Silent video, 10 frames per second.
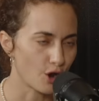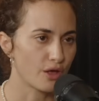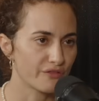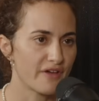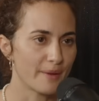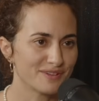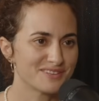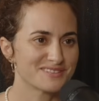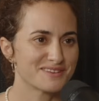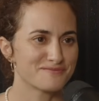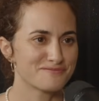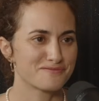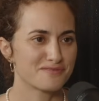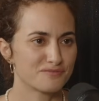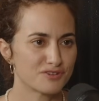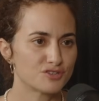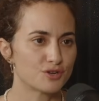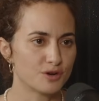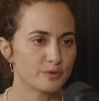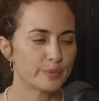all families have
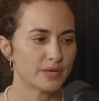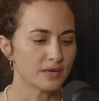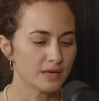returned, but